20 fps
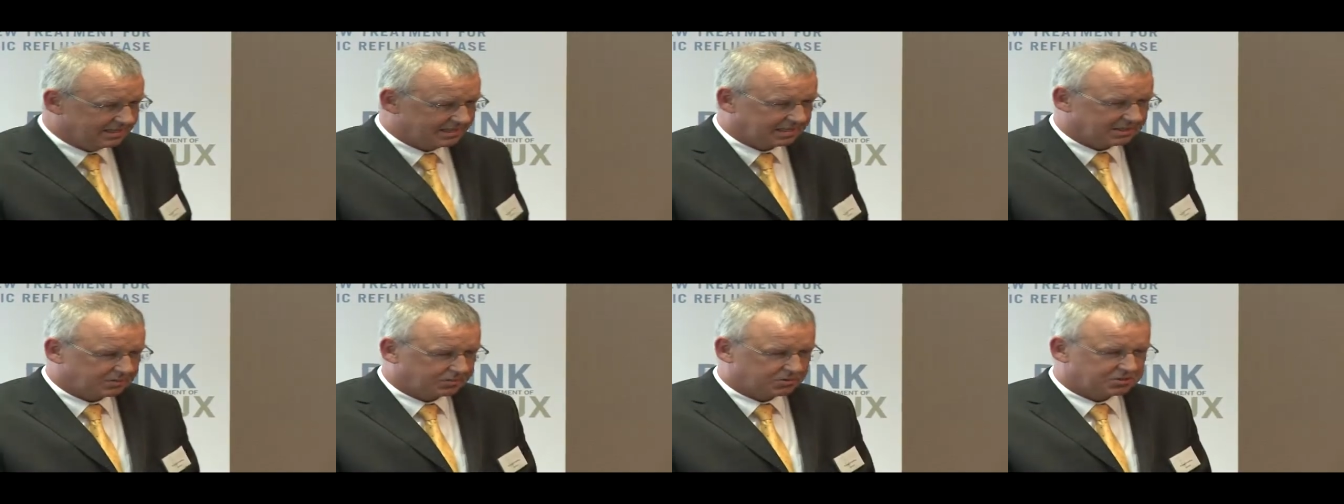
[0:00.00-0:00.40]

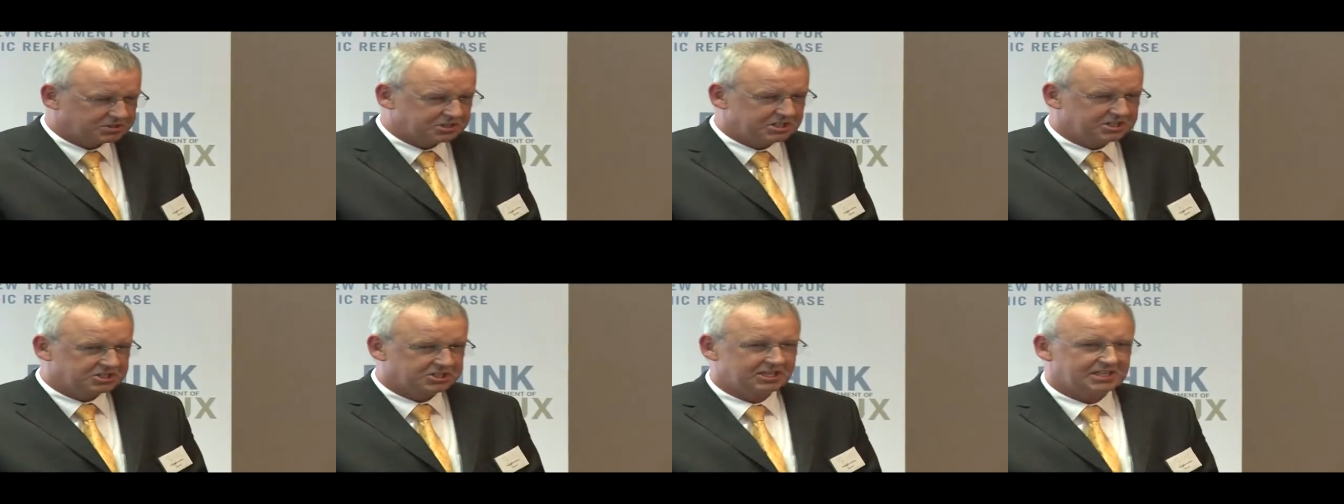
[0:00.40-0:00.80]
that the
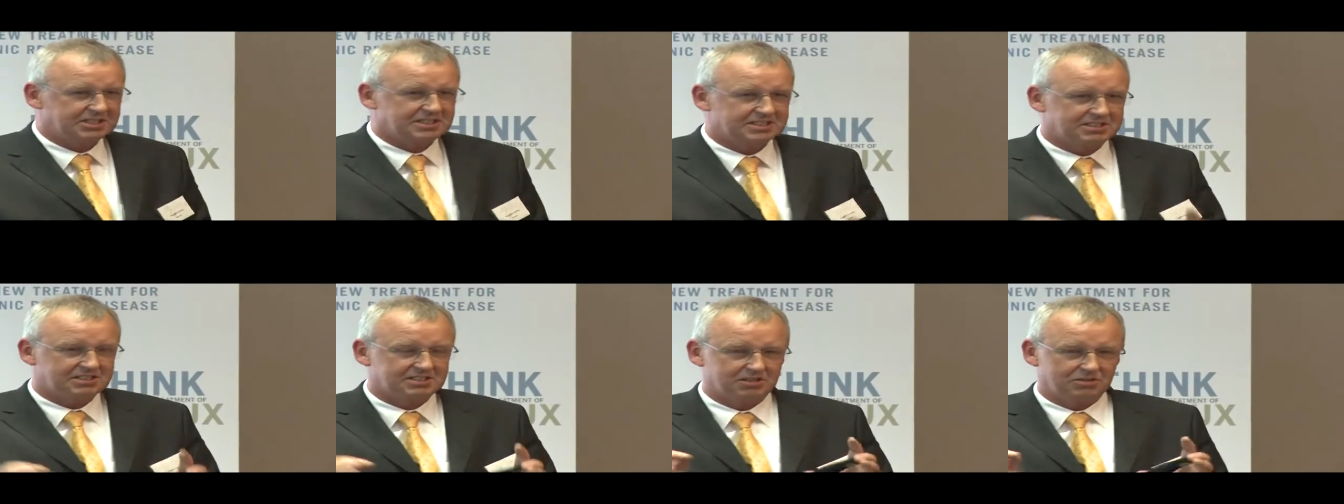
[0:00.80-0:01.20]
procedure
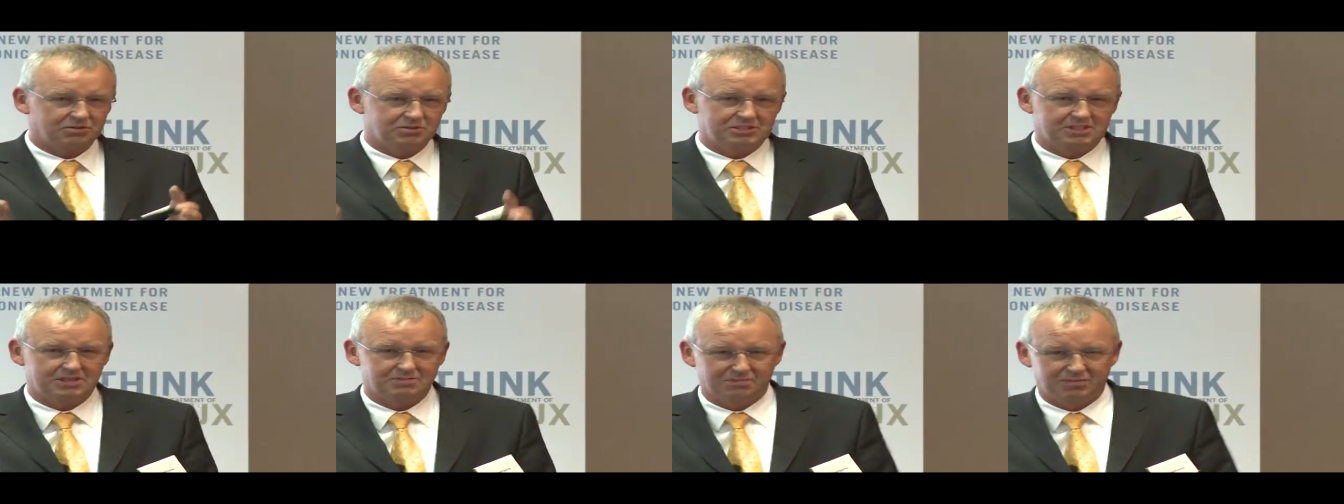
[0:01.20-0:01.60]
is
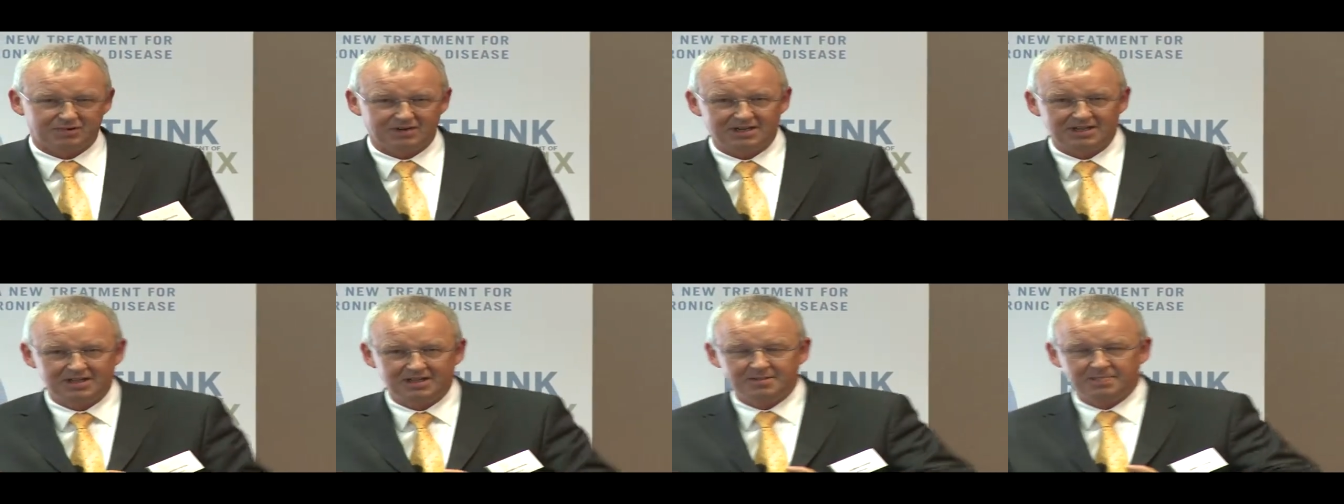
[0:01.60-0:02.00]
so
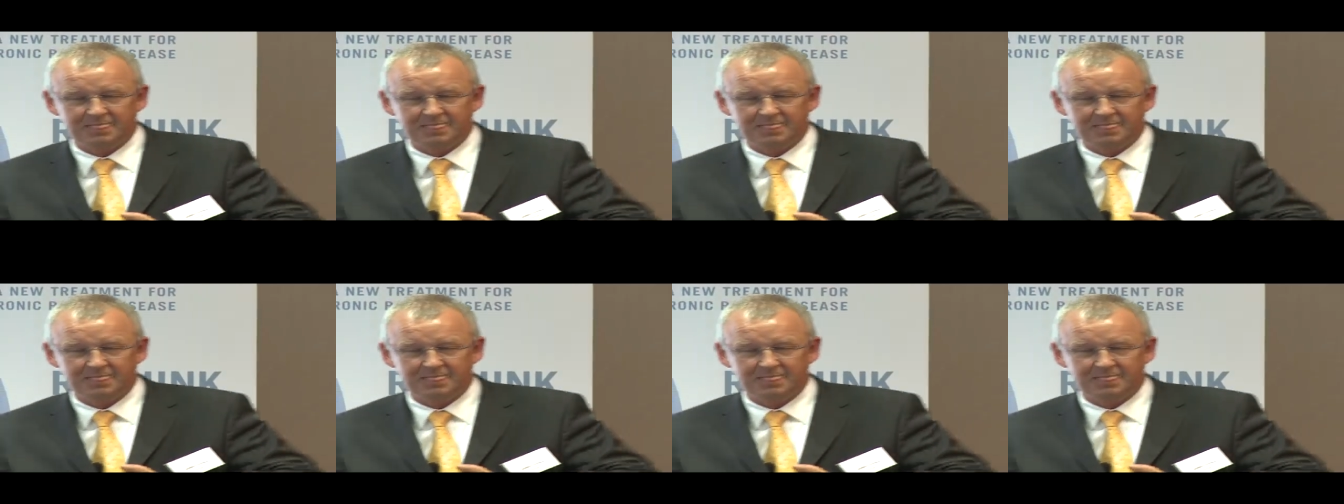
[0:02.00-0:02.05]
simple